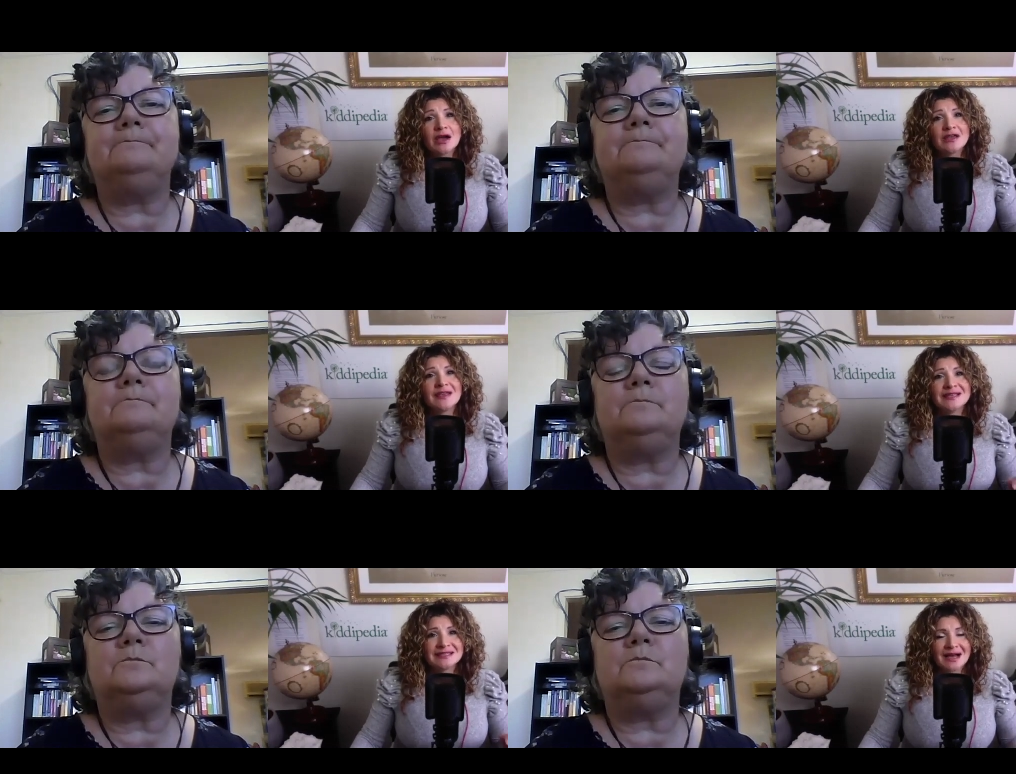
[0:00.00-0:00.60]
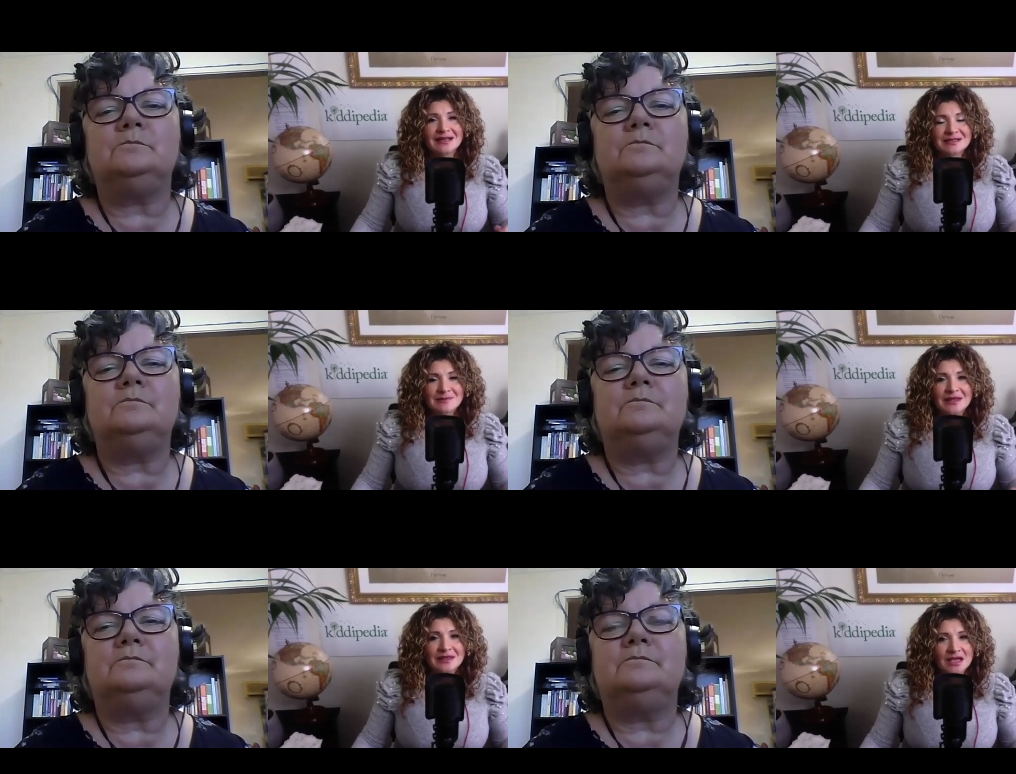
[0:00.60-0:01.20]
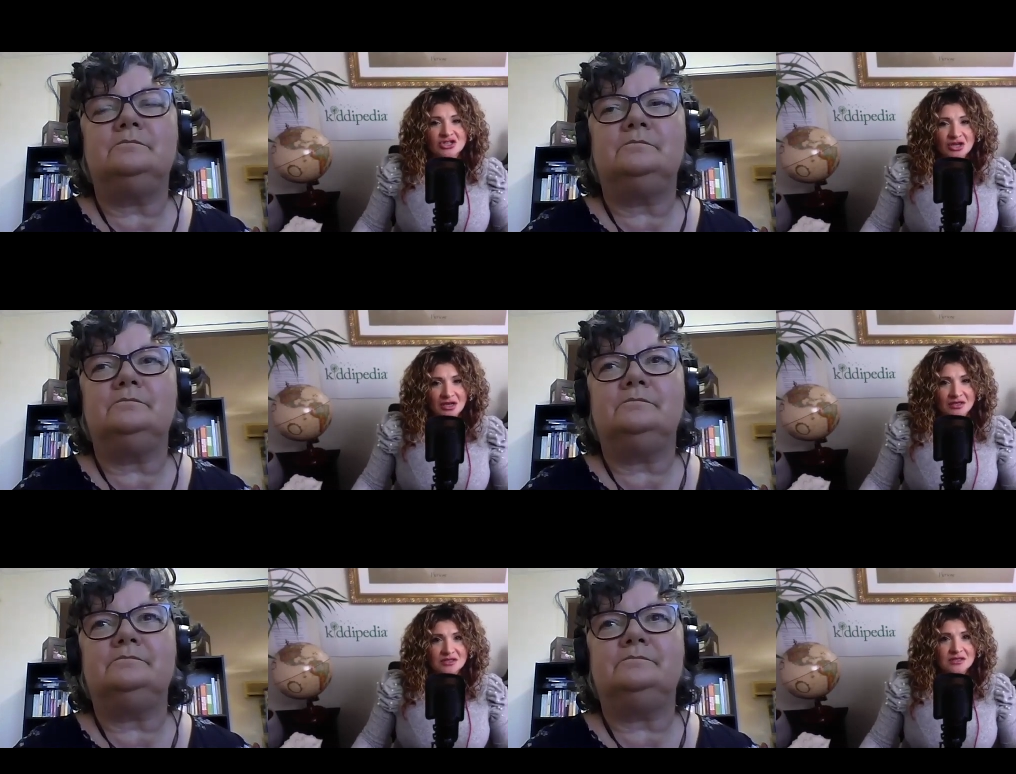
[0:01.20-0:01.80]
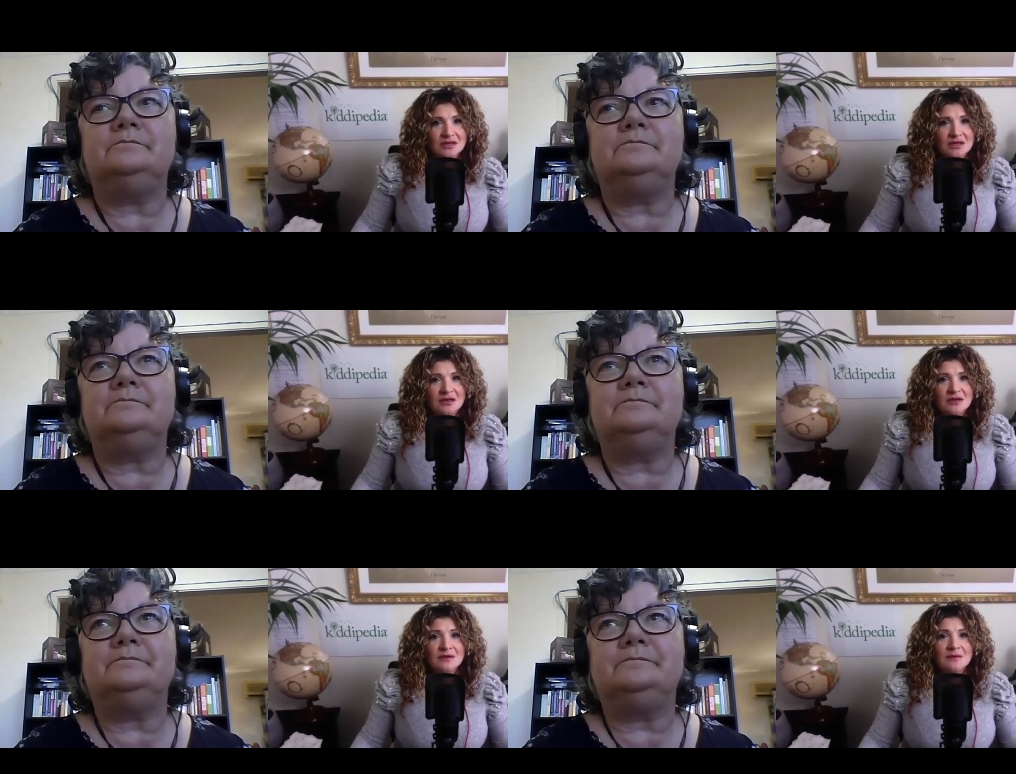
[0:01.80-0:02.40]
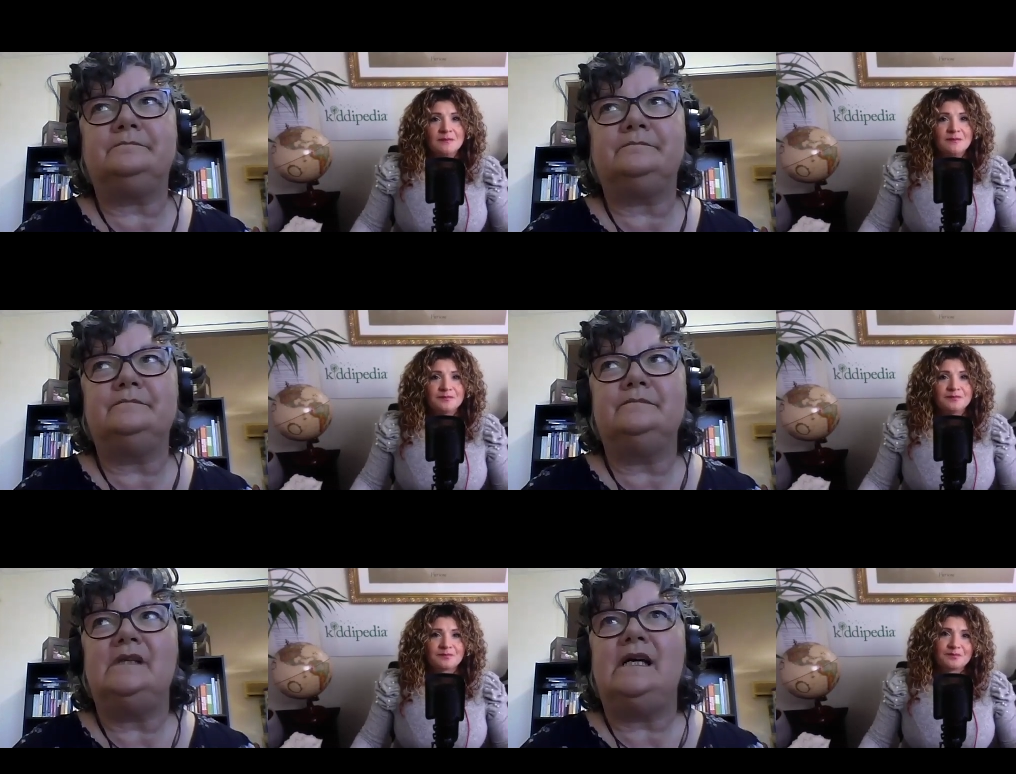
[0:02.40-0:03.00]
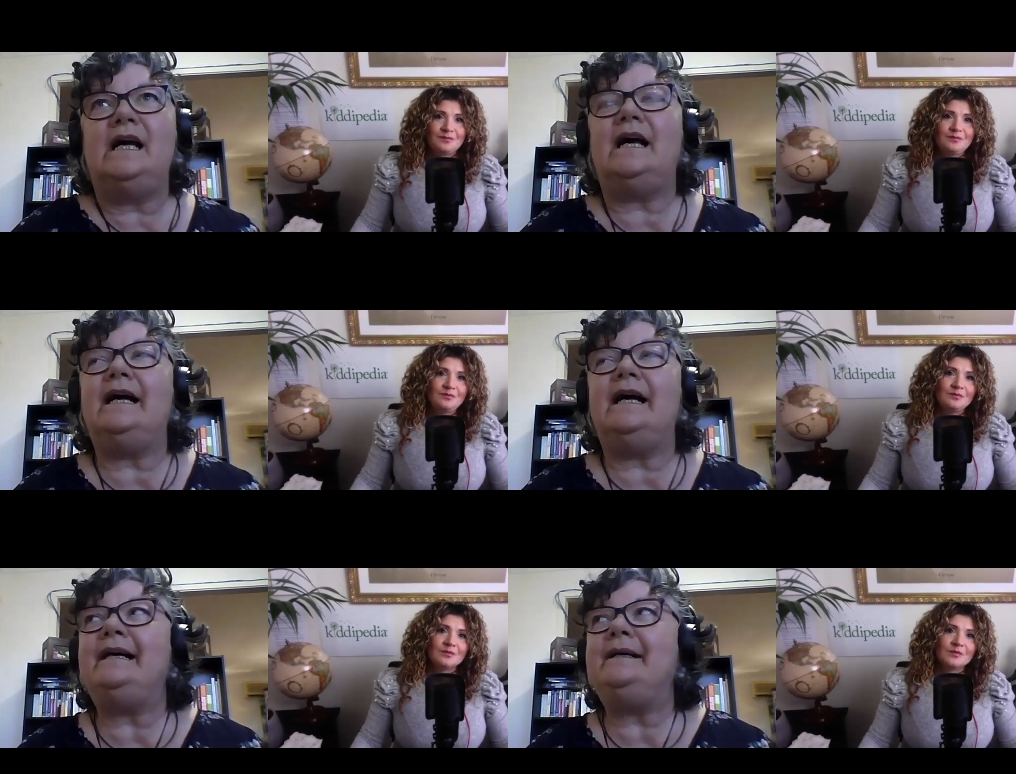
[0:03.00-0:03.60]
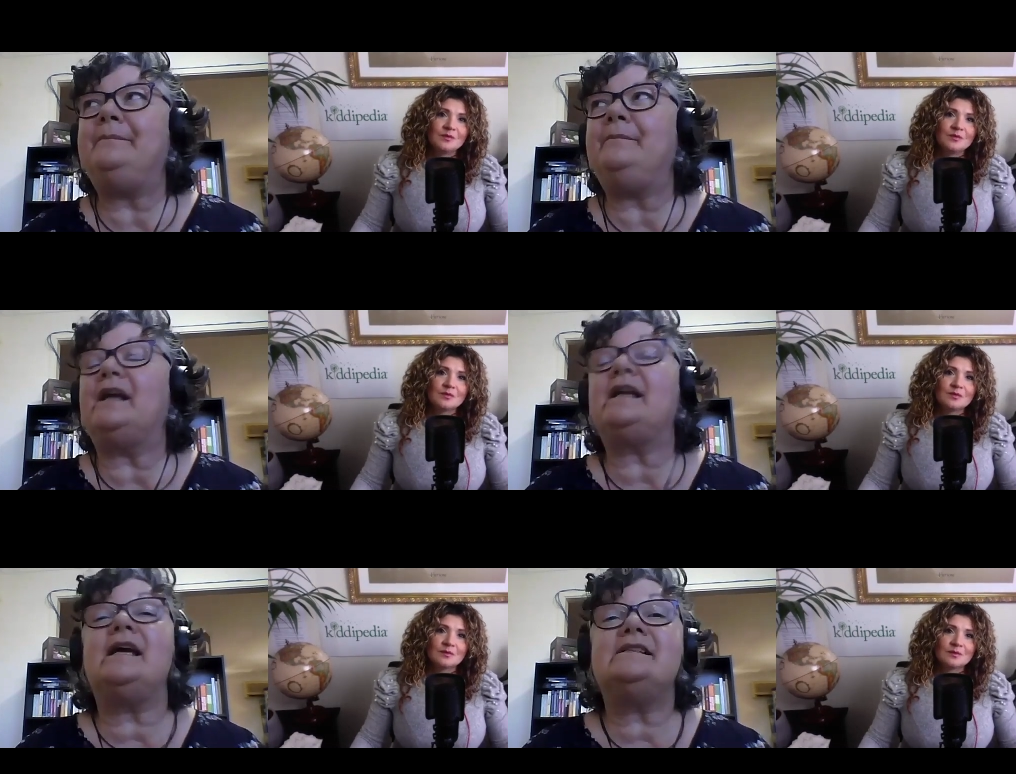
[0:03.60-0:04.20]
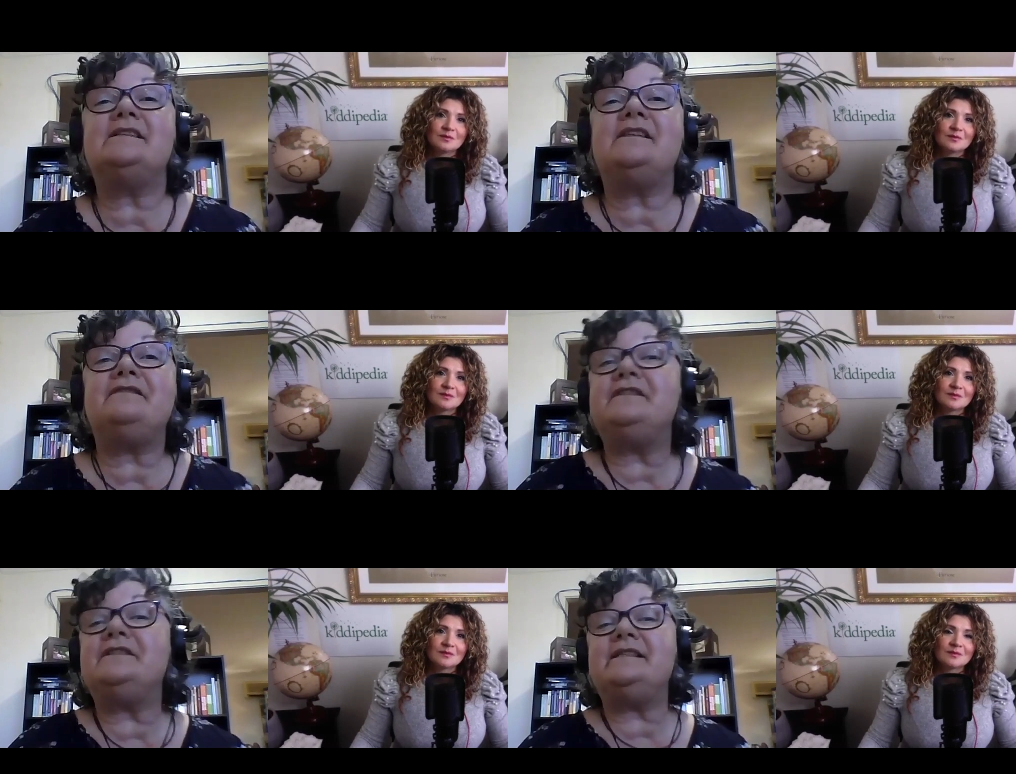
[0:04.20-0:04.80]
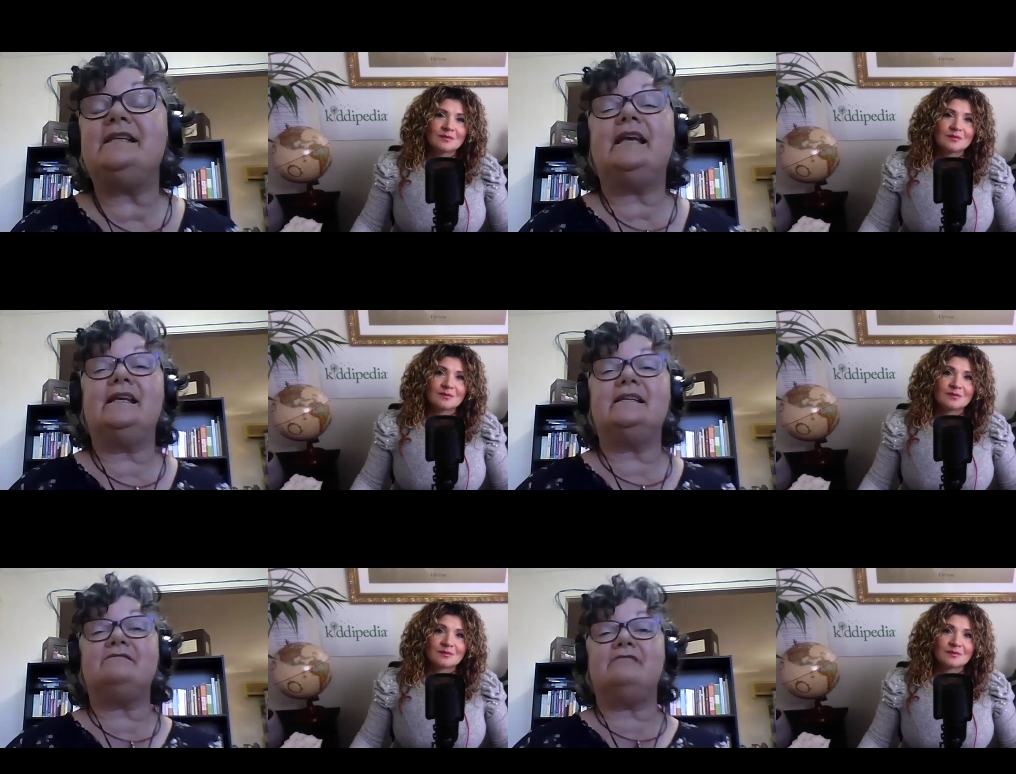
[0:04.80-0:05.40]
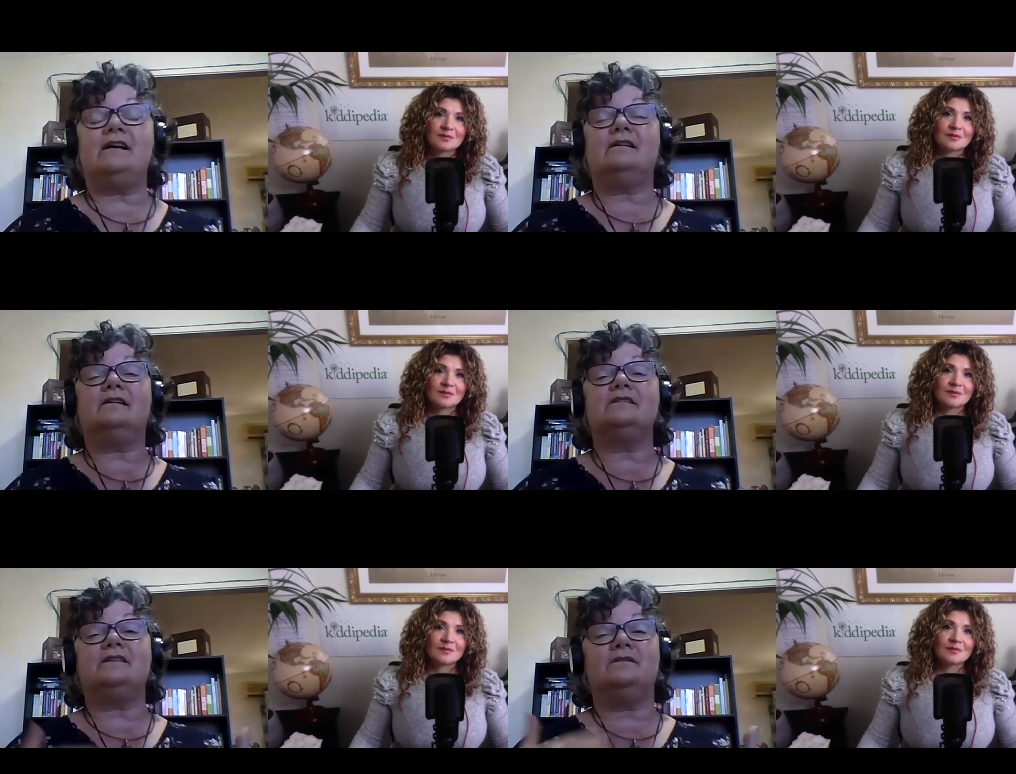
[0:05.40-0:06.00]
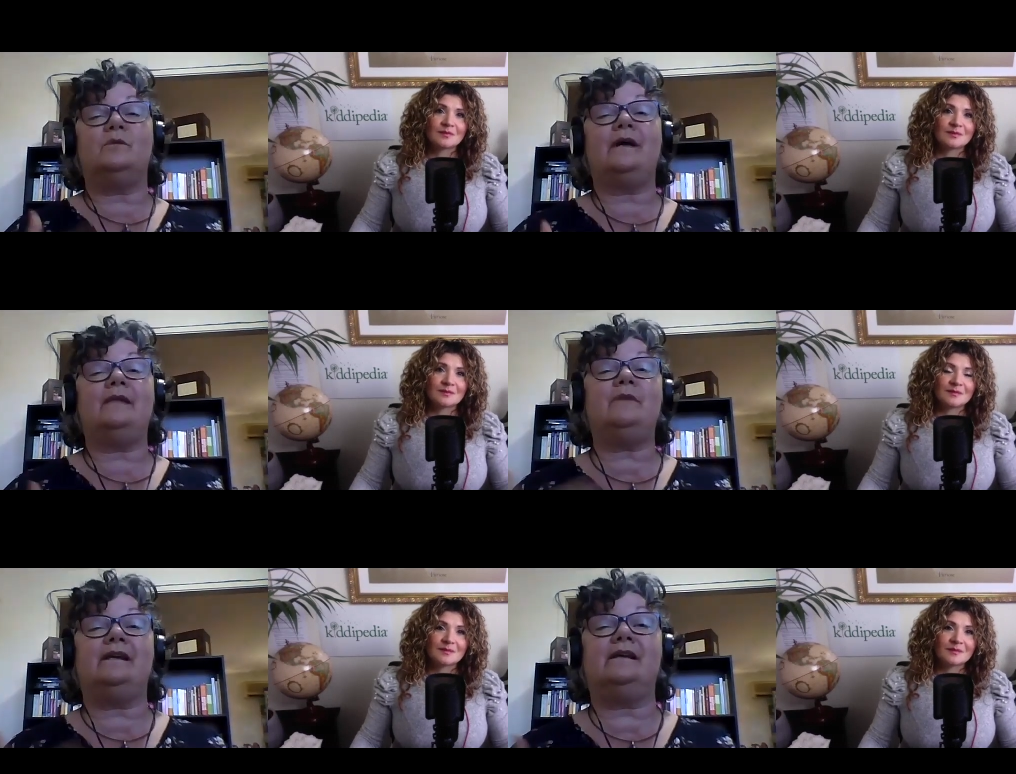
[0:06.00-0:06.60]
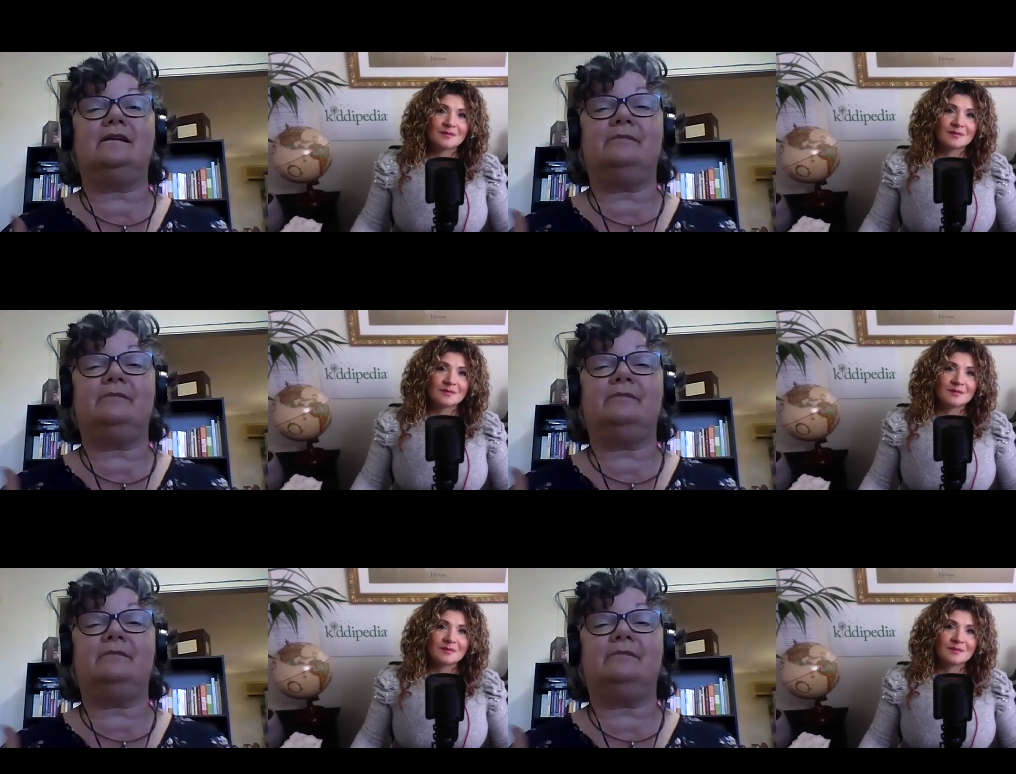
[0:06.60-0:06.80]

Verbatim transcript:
Speaker 1: can they start to make that change
Speaker 2: um, okay so the first thing is right because uh, when we